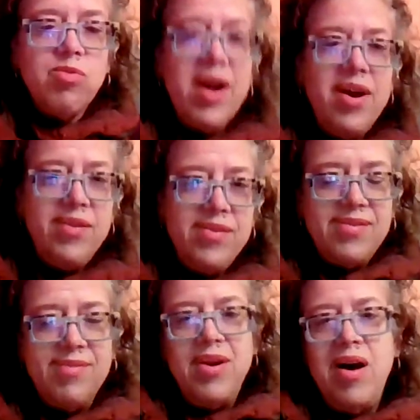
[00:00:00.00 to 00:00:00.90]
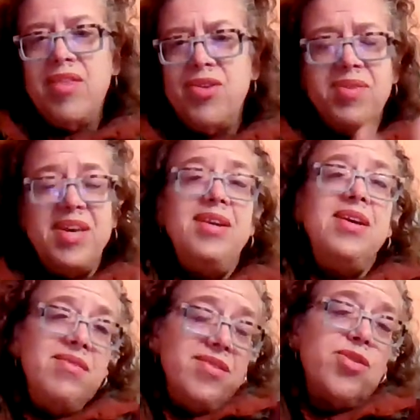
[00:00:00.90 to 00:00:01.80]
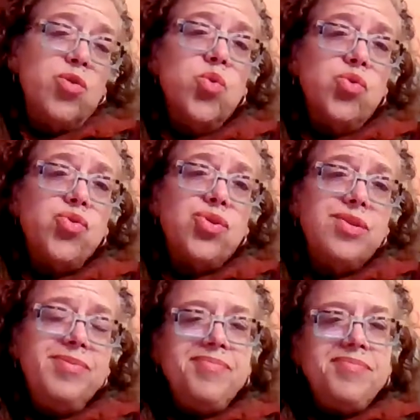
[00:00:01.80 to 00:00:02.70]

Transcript: rights, other than in the schools.